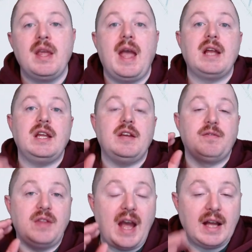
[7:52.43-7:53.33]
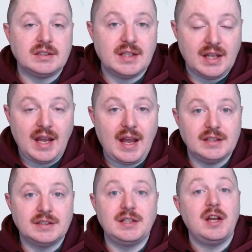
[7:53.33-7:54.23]
And if that's the
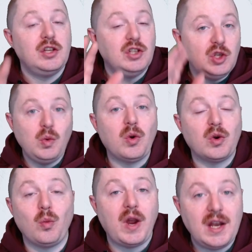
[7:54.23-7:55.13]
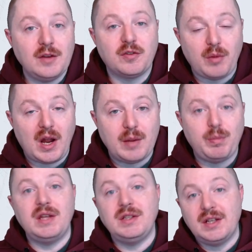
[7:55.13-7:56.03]
case, you weren't waiting for my
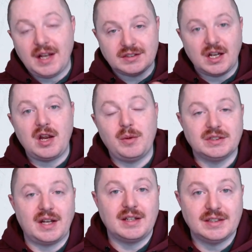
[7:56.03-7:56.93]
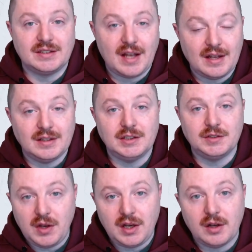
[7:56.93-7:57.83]
opinion, as I always like to say in these
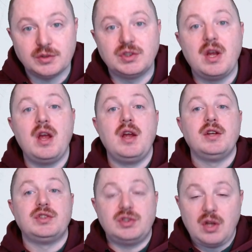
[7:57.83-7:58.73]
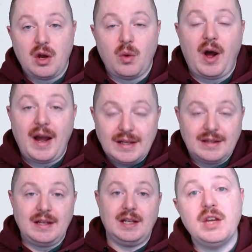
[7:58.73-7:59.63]
videos. So I
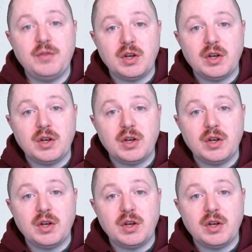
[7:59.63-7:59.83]
think if